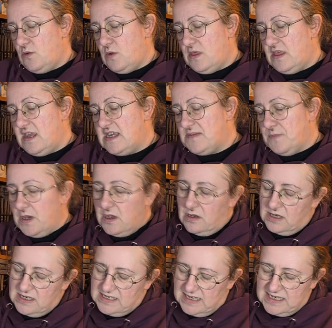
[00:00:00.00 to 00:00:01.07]
So with these
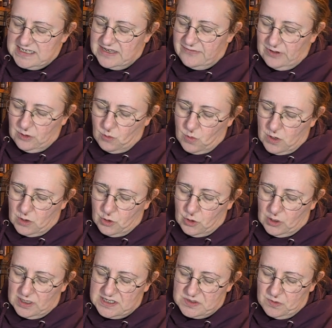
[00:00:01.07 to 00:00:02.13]
markers, let's have a look what
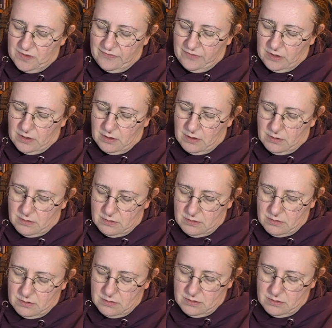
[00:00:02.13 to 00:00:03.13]
colours we've got.